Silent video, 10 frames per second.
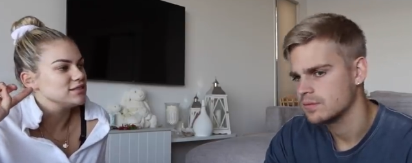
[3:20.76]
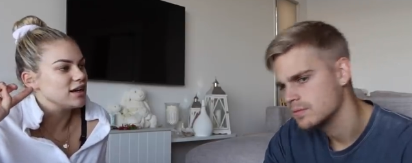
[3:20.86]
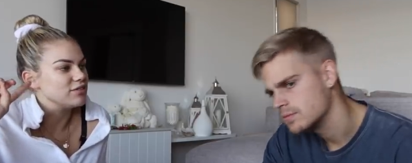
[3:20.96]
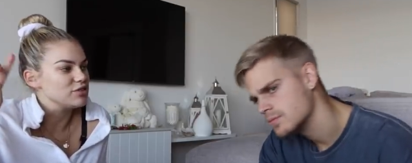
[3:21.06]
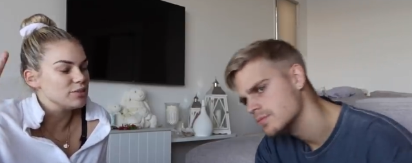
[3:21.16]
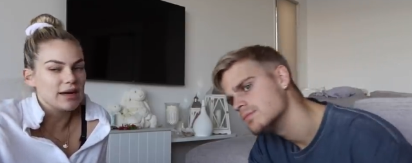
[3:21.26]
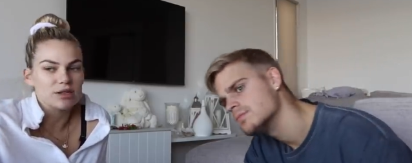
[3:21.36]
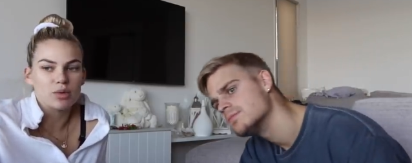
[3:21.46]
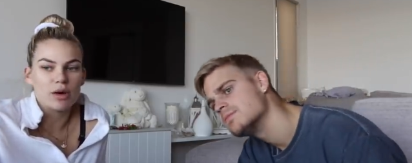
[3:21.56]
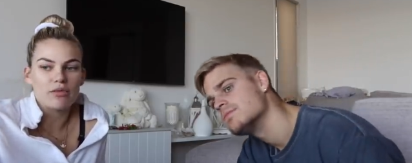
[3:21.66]
Speaker 1: after about
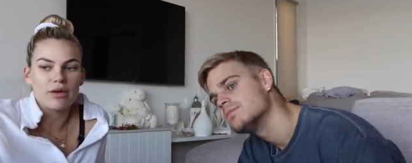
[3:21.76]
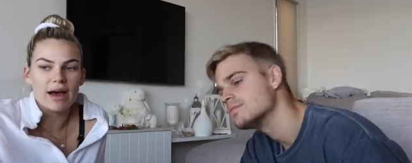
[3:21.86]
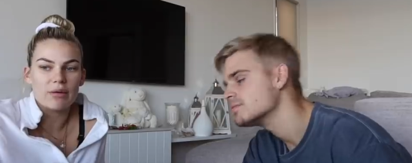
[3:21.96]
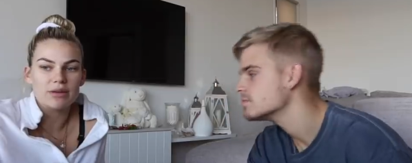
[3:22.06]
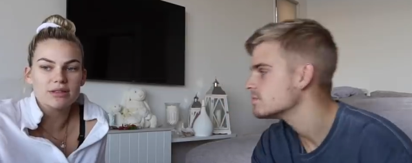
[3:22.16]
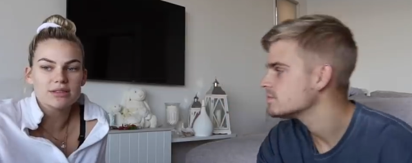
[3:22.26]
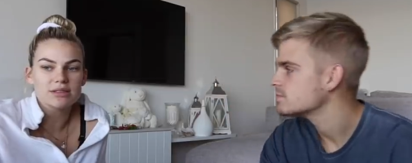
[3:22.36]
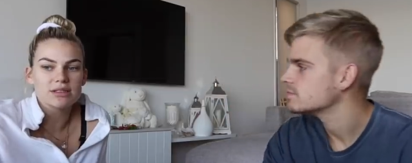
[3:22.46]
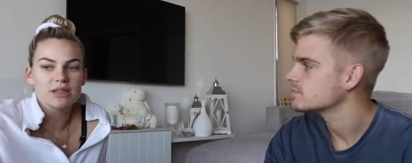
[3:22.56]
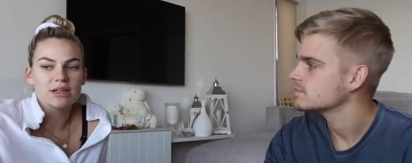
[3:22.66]
12
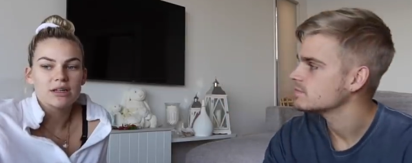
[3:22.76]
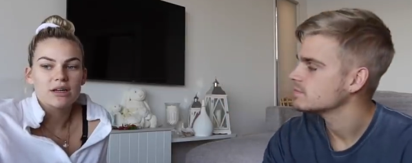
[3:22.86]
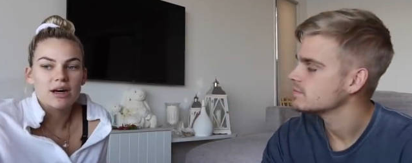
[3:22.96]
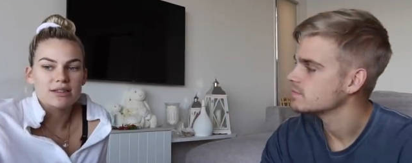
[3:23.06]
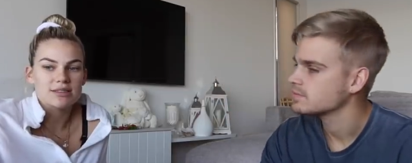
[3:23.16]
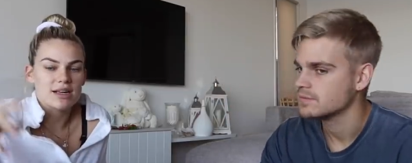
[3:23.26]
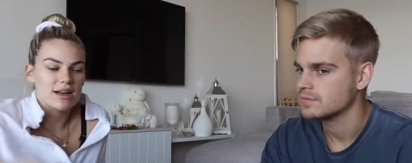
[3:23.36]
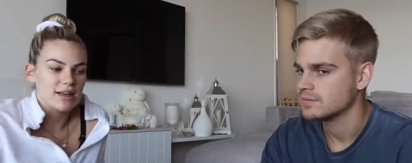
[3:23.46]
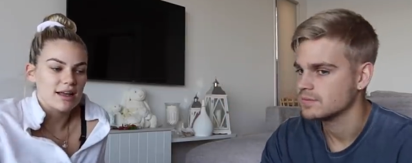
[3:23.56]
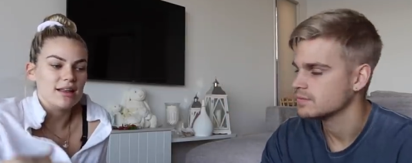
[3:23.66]
hours, I
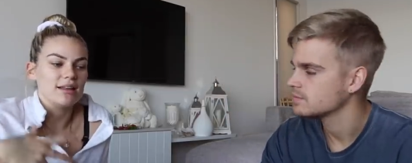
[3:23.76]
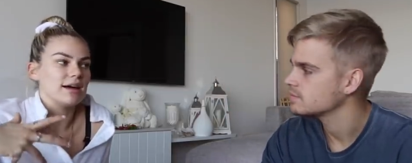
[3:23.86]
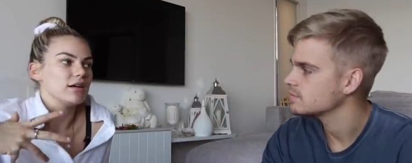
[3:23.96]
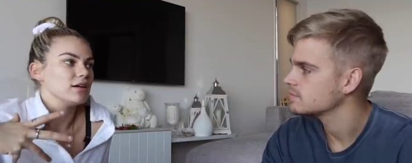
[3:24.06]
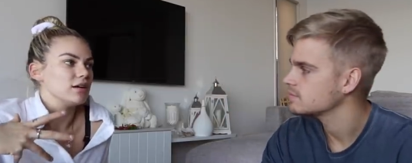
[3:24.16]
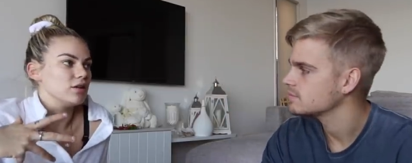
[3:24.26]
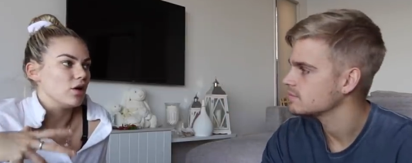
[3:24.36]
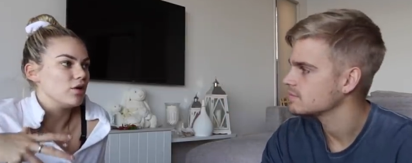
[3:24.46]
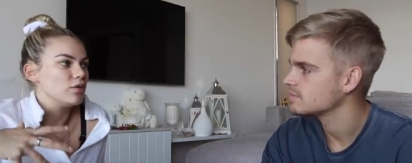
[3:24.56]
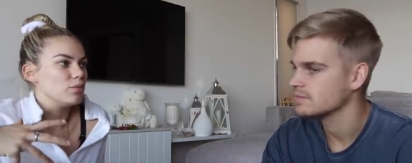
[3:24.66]
started getting like a
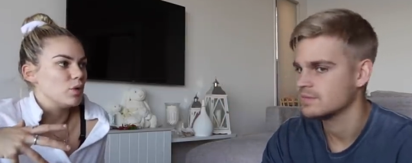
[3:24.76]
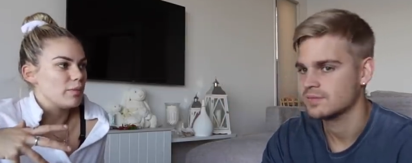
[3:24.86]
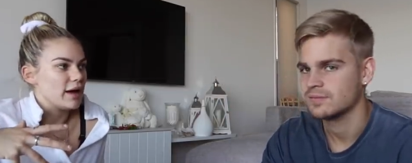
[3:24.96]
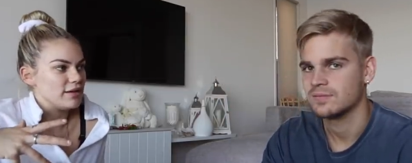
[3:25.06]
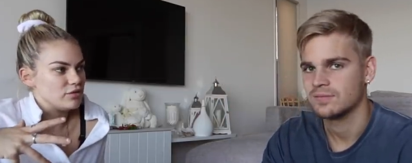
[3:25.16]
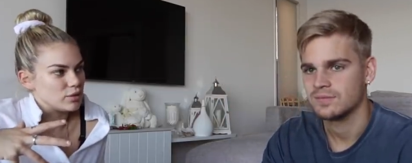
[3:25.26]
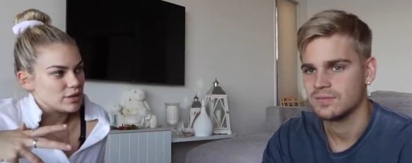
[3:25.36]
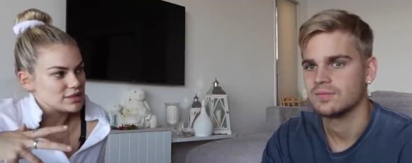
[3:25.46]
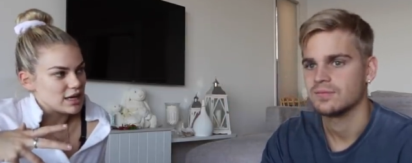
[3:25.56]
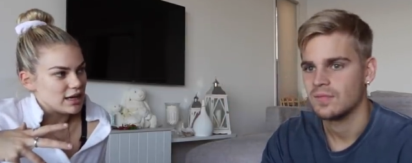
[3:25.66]
lot more painful
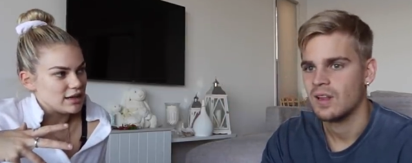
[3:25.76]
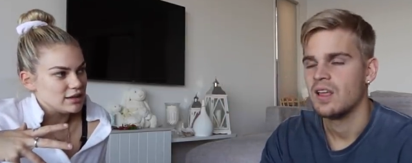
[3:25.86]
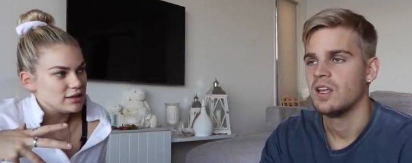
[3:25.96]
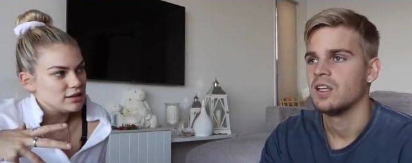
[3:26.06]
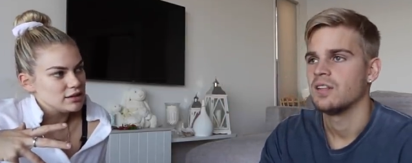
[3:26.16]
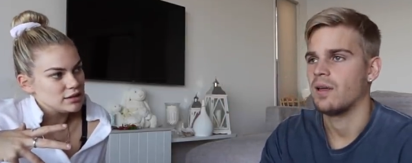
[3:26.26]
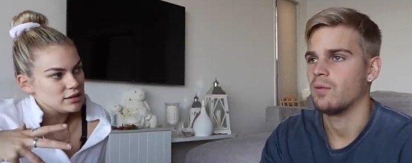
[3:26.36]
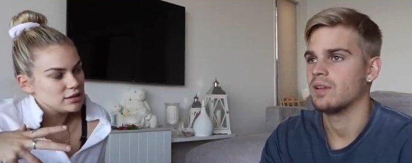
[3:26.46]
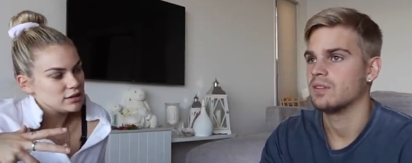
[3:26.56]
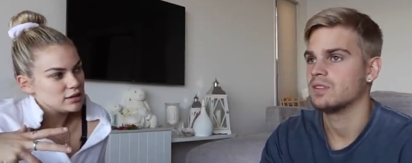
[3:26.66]
ones, hey?
Speaker 2: They
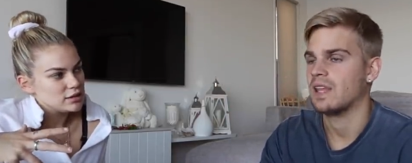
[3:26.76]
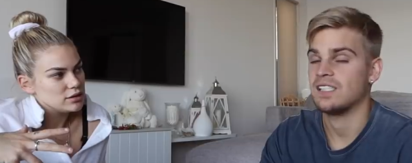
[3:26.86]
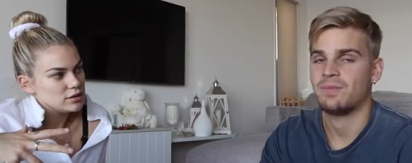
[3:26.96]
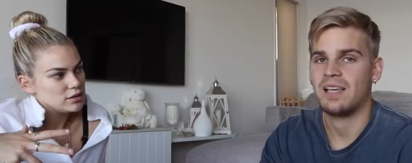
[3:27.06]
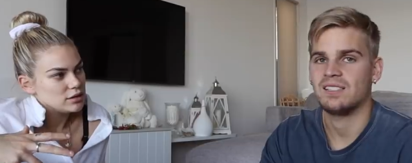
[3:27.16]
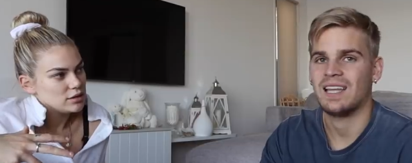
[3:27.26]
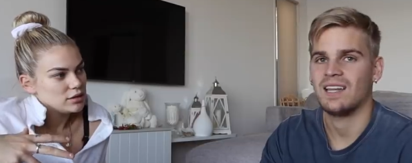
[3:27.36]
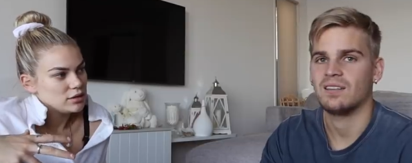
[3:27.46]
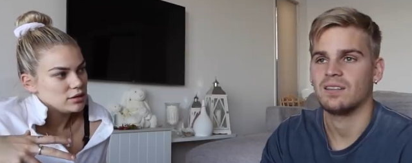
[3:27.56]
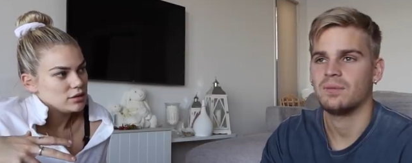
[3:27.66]
were, they spaced
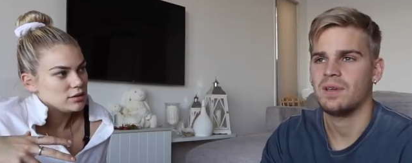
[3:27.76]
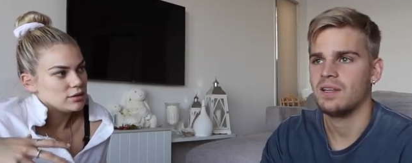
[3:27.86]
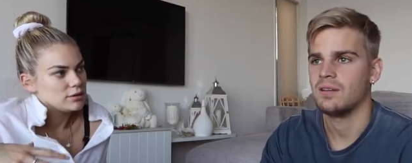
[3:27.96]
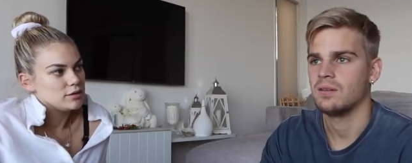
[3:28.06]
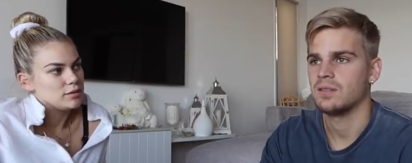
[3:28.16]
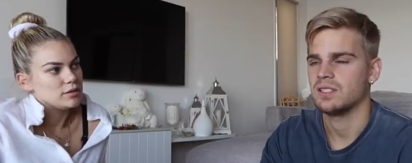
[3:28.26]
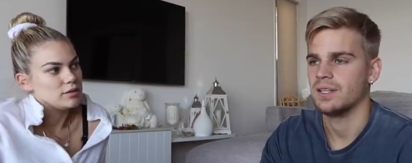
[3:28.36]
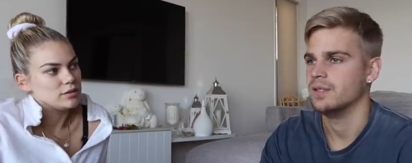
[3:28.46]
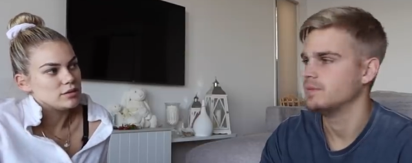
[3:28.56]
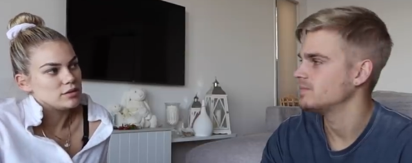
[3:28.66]
out a little bit?
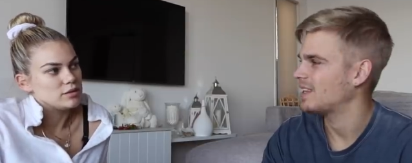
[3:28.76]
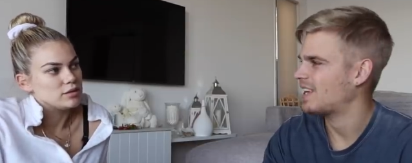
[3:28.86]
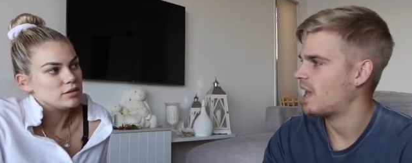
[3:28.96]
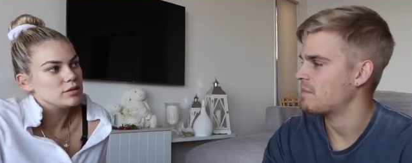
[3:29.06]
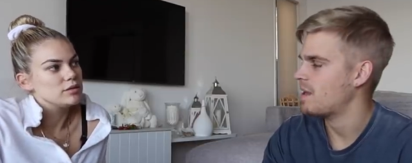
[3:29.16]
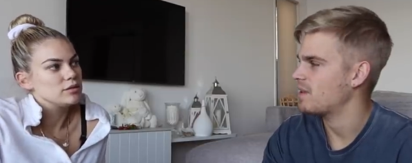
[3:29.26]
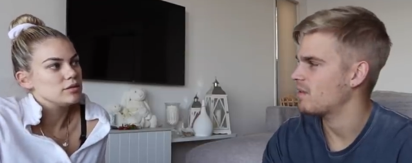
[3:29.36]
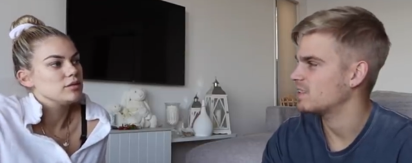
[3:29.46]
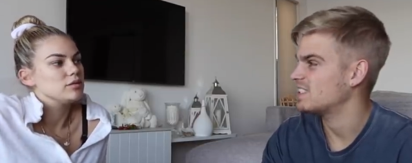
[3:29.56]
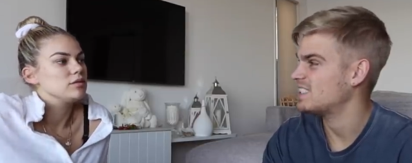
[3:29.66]
so they came maybe
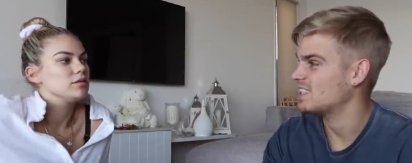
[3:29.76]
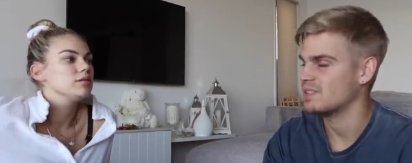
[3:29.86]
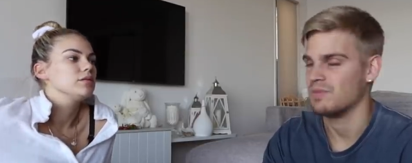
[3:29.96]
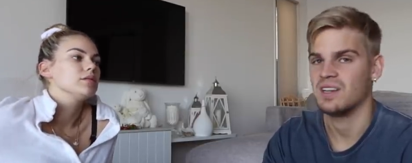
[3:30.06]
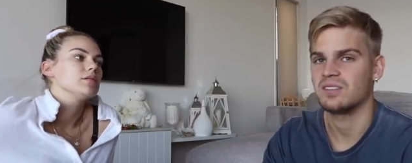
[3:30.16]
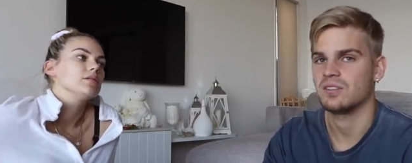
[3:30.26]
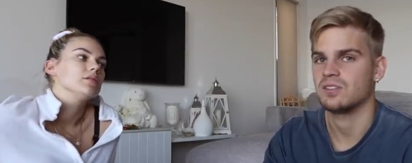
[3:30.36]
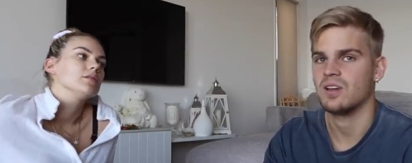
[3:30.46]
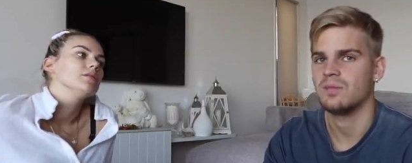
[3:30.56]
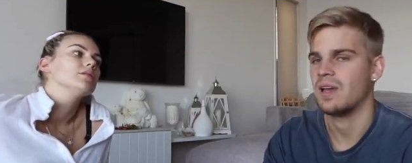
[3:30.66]
every six minutes or
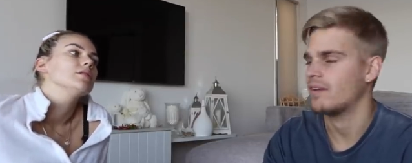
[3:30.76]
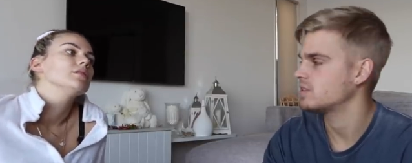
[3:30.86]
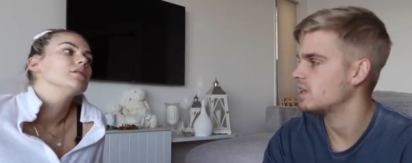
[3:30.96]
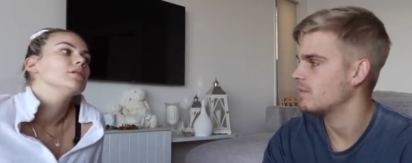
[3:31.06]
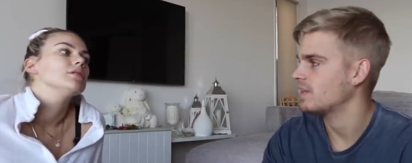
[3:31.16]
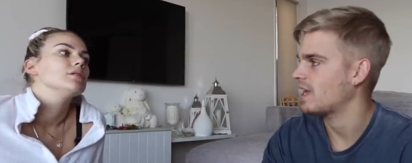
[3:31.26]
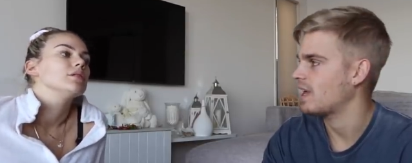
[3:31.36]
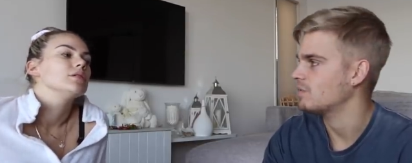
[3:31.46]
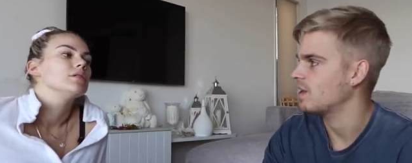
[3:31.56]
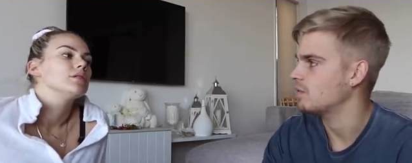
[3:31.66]
so, but every time they came, they